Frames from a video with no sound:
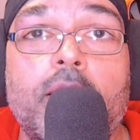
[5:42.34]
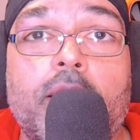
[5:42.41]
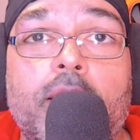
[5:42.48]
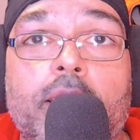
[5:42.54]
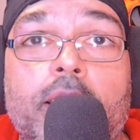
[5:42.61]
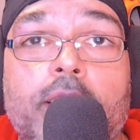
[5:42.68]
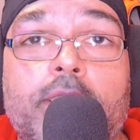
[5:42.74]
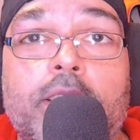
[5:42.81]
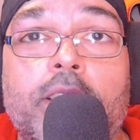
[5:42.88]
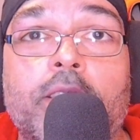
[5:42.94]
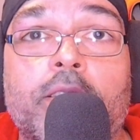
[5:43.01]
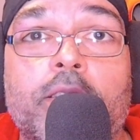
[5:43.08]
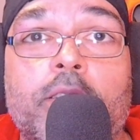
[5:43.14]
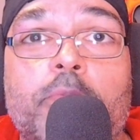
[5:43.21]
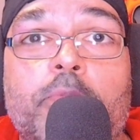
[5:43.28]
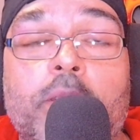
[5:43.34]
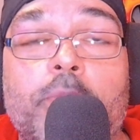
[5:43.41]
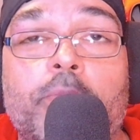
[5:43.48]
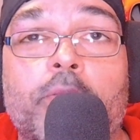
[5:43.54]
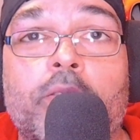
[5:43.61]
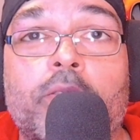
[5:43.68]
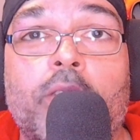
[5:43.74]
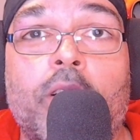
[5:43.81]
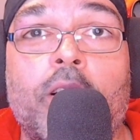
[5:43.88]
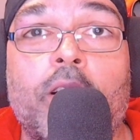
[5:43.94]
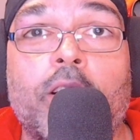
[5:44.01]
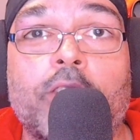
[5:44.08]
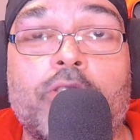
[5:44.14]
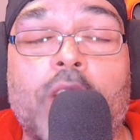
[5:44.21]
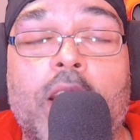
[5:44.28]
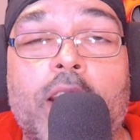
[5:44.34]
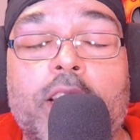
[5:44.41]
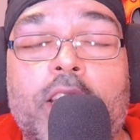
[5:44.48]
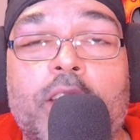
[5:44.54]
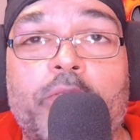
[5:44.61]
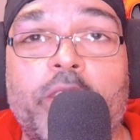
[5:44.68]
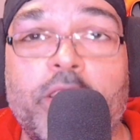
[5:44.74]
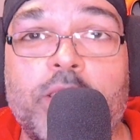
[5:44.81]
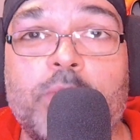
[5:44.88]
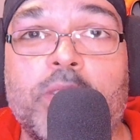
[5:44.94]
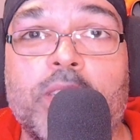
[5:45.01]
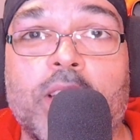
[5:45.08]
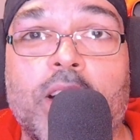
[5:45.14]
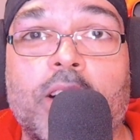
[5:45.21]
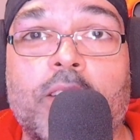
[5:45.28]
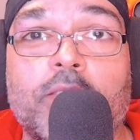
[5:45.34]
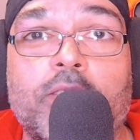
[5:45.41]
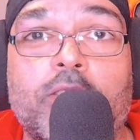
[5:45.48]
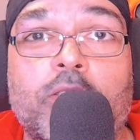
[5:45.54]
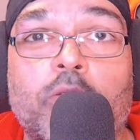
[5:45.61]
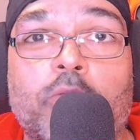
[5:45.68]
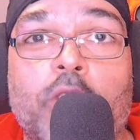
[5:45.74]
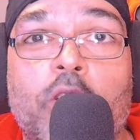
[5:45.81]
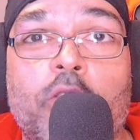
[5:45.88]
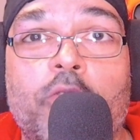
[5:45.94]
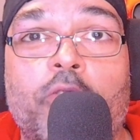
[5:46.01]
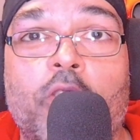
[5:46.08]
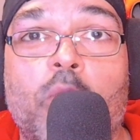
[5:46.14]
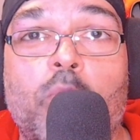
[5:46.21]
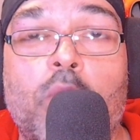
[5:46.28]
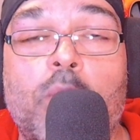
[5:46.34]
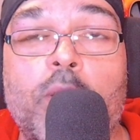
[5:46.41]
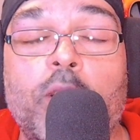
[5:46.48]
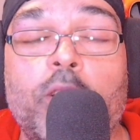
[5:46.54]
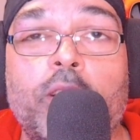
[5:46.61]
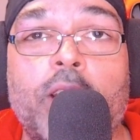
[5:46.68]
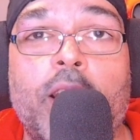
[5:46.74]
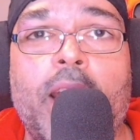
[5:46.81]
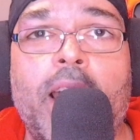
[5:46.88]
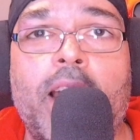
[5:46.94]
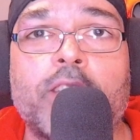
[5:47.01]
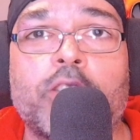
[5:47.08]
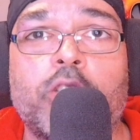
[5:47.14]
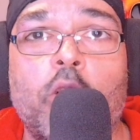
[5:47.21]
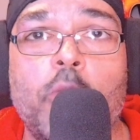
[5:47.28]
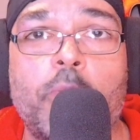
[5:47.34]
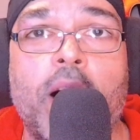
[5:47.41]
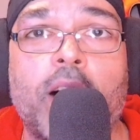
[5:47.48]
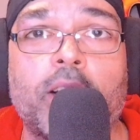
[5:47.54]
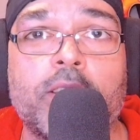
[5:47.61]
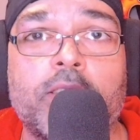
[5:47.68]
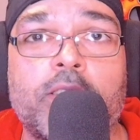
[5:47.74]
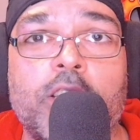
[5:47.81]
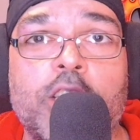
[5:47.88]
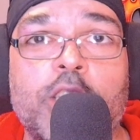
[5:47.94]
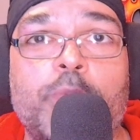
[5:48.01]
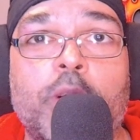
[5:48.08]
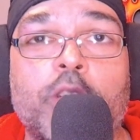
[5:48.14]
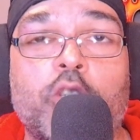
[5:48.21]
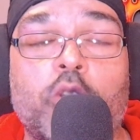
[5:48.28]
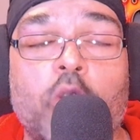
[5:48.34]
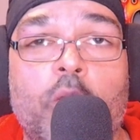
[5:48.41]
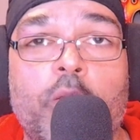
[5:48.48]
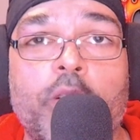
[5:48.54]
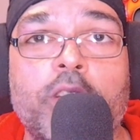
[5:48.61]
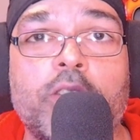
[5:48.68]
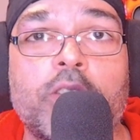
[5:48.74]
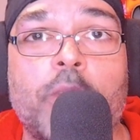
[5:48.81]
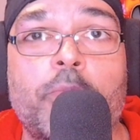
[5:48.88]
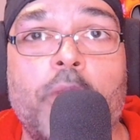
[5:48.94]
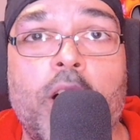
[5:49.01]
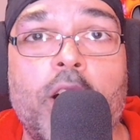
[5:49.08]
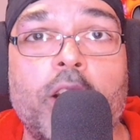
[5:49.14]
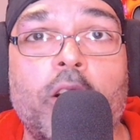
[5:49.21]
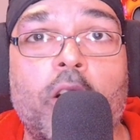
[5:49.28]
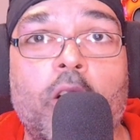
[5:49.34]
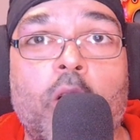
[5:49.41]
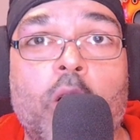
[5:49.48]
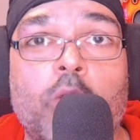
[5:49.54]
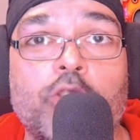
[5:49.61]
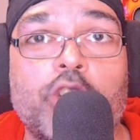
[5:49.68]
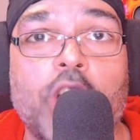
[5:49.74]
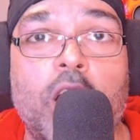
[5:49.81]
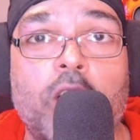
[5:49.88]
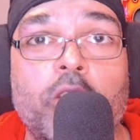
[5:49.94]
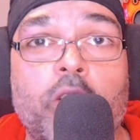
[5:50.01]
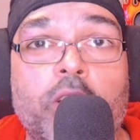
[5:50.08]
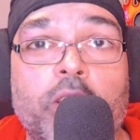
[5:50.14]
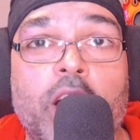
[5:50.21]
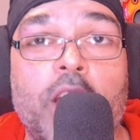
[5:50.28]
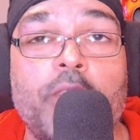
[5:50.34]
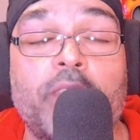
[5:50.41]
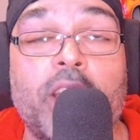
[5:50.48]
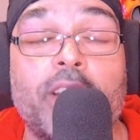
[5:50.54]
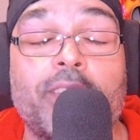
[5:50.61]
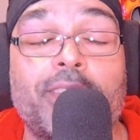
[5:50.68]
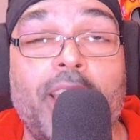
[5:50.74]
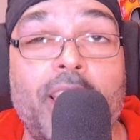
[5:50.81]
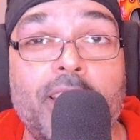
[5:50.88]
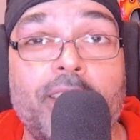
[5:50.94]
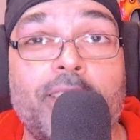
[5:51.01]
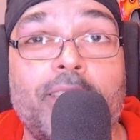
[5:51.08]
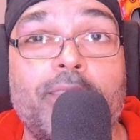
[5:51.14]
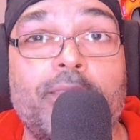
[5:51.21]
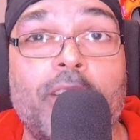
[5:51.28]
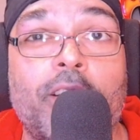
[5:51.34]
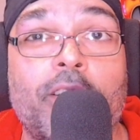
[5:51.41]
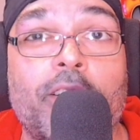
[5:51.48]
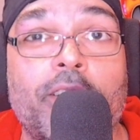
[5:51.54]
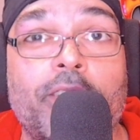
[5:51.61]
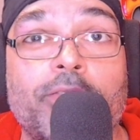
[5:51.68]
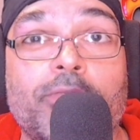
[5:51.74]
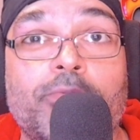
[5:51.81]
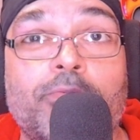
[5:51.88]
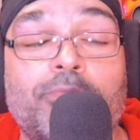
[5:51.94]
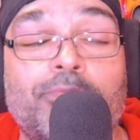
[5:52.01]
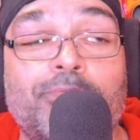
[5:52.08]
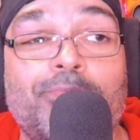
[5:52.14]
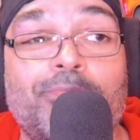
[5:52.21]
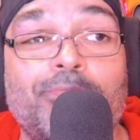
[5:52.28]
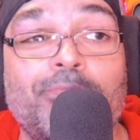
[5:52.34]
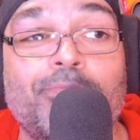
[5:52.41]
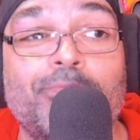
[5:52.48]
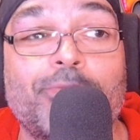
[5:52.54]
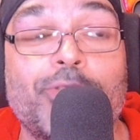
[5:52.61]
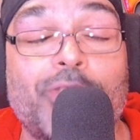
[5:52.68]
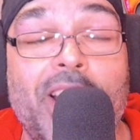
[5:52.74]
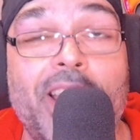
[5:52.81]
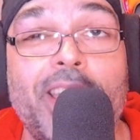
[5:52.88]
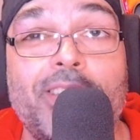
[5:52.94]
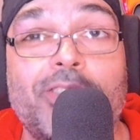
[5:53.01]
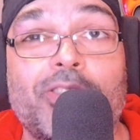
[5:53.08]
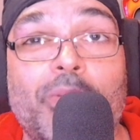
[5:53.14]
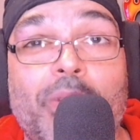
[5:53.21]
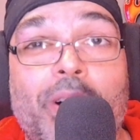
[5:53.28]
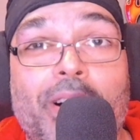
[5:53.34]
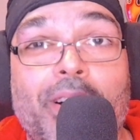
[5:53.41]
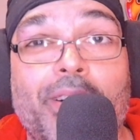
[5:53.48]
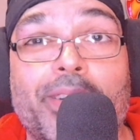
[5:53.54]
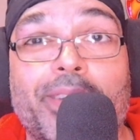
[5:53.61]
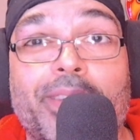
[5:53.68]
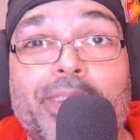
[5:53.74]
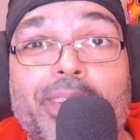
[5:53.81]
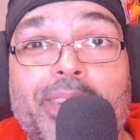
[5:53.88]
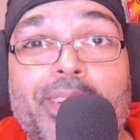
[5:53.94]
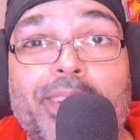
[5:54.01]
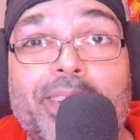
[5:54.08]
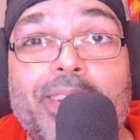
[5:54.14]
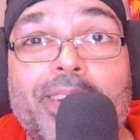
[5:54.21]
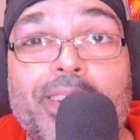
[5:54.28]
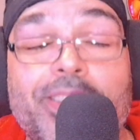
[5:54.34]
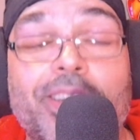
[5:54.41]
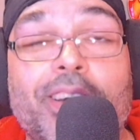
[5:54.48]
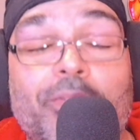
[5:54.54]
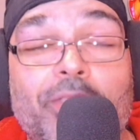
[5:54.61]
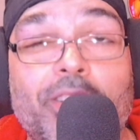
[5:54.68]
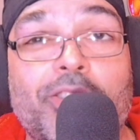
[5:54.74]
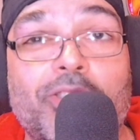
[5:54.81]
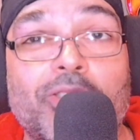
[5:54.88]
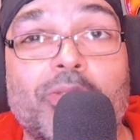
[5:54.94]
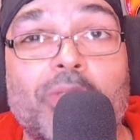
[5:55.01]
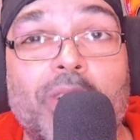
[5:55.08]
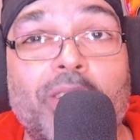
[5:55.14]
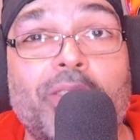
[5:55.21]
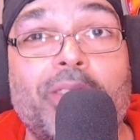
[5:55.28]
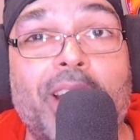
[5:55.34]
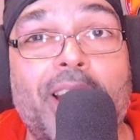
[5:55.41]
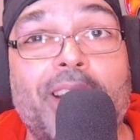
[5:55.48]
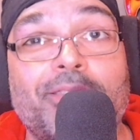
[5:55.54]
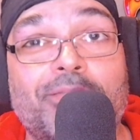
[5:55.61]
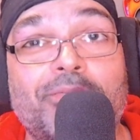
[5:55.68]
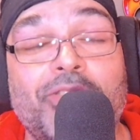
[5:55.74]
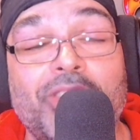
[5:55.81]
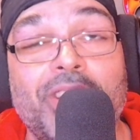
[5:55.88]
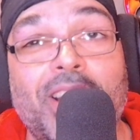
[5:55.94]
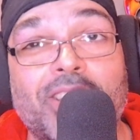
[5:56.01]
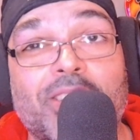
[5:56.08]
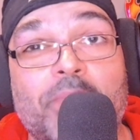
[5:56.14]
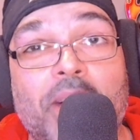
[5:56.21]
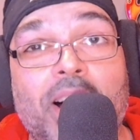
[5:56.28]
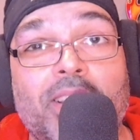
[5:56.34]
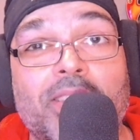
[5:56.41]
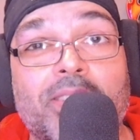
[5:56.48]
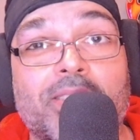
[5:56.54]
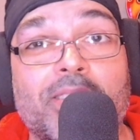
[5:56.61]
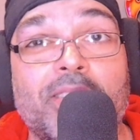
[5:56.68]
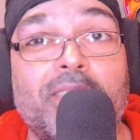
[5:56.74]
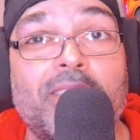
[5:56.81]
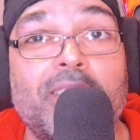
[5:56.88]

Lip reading: it's either people are trying to convince themselves to vote for a woman that has no policies but stories upon her own childhood life that they are trying so hard to convince you of that she has a policy,